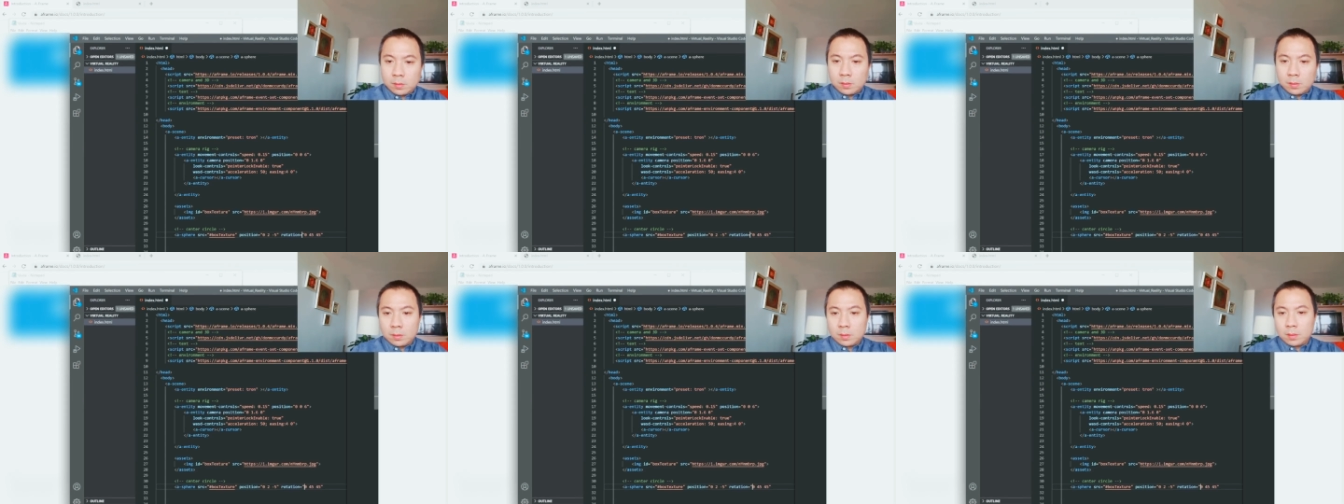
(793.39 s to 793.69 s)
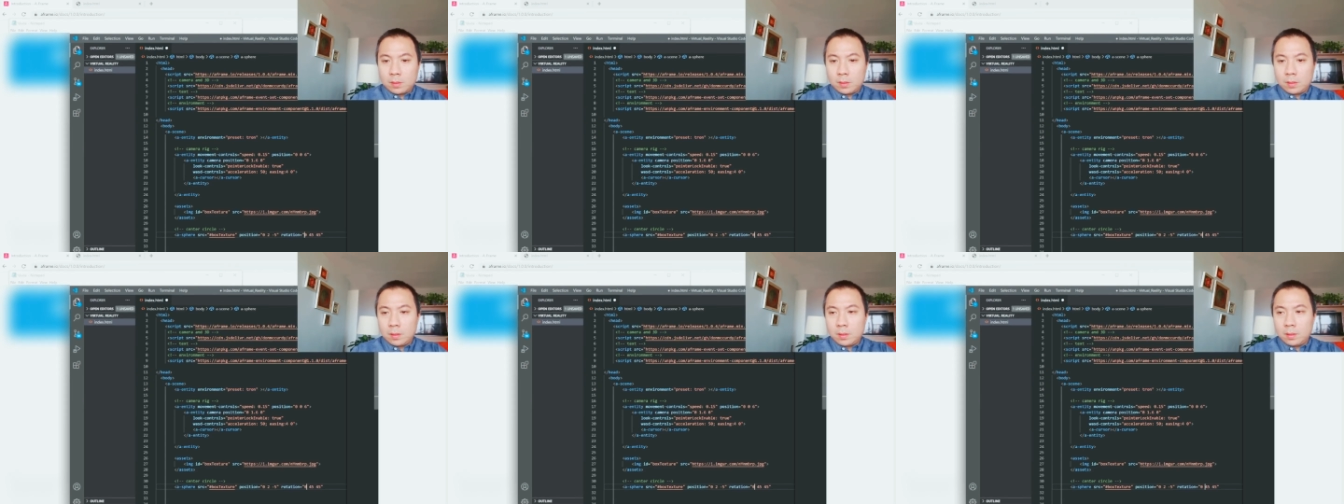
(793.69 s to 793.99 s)

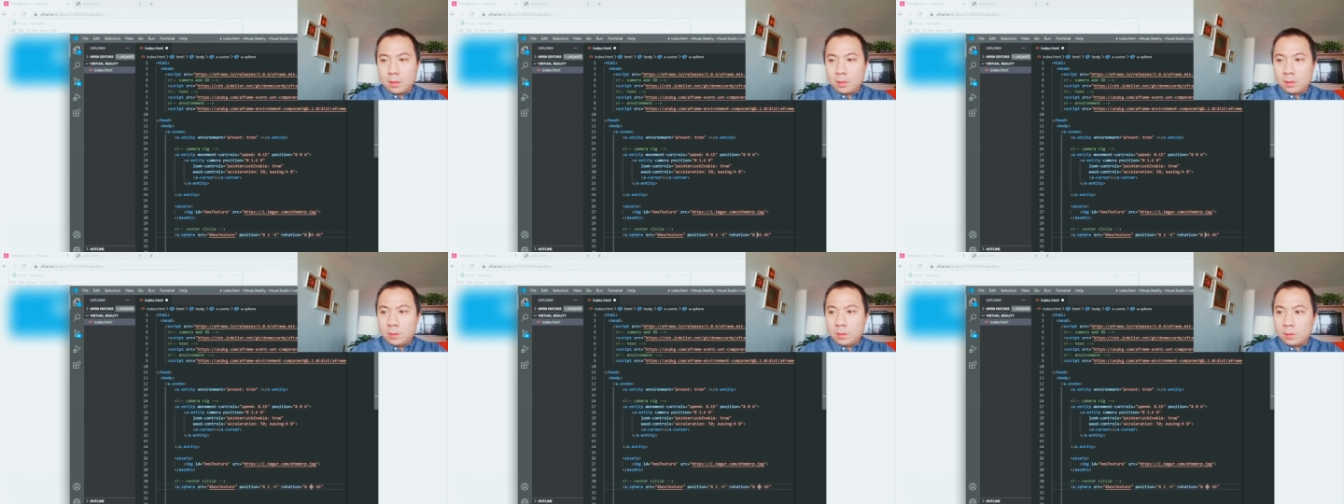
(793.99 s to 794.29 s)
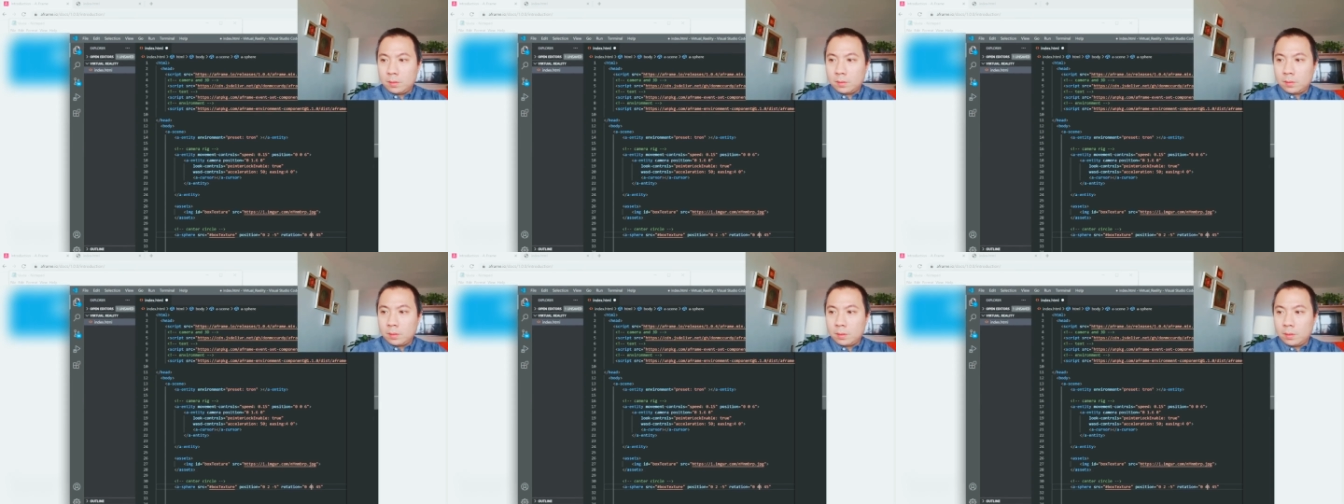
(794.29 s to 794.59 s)
okay,
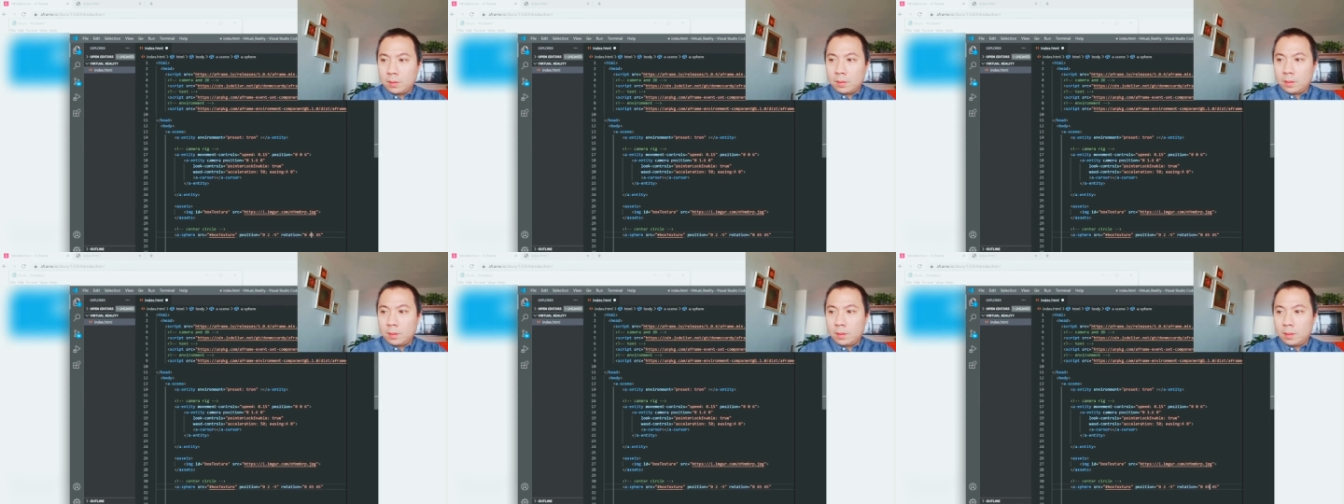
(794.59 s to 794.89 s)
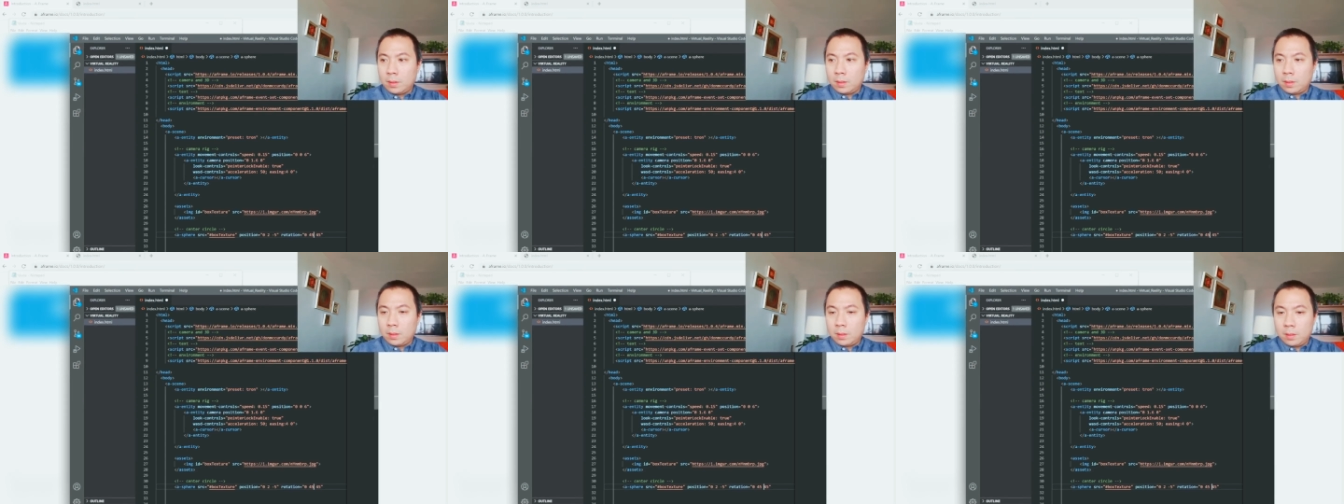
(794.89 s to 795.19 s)

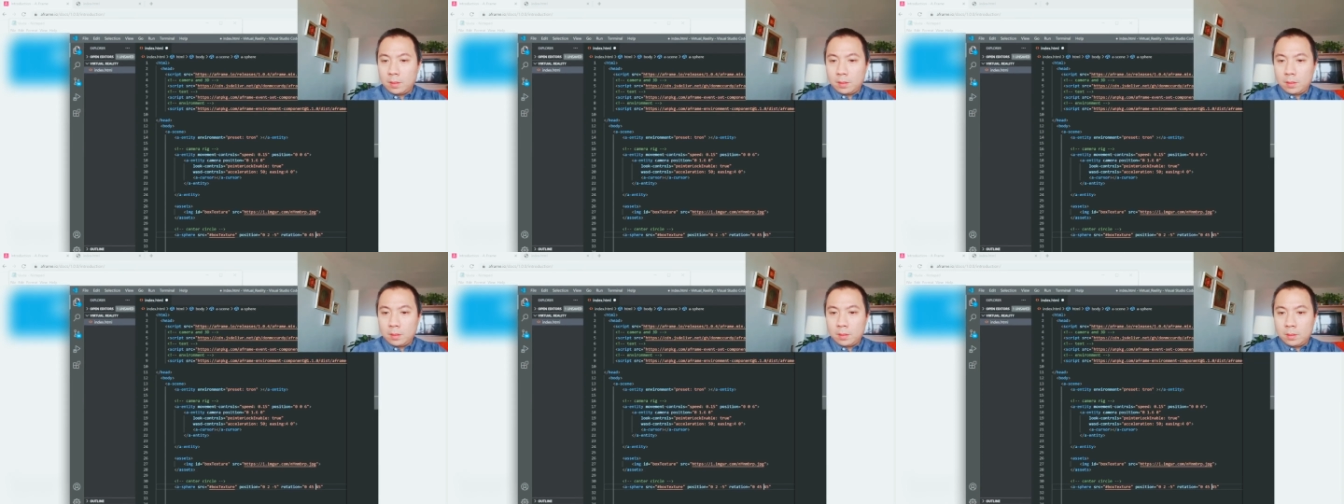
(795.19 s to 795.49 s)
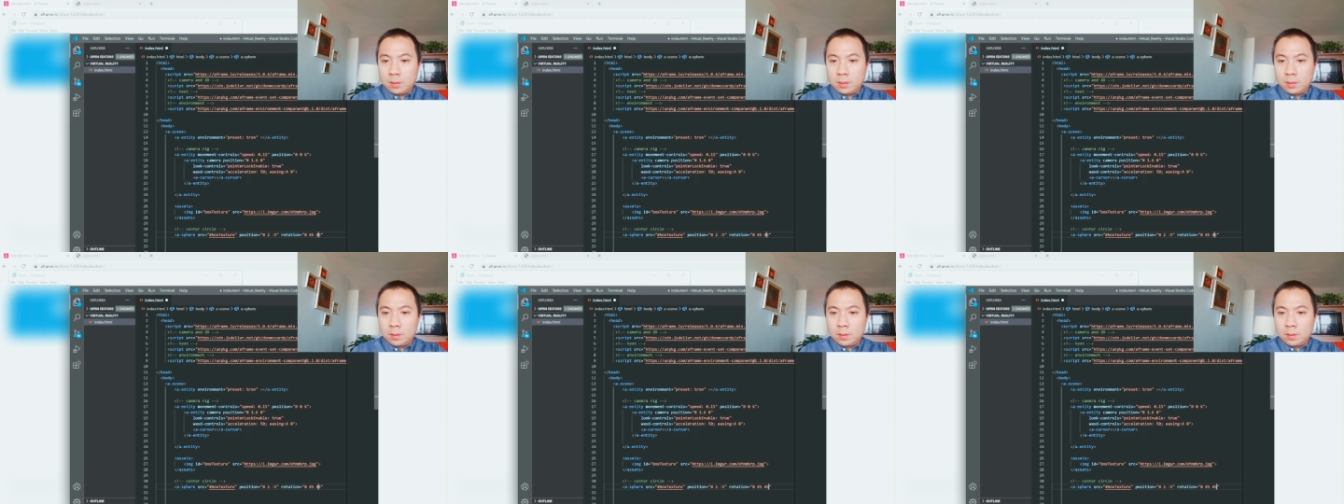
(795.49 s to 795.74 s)
and then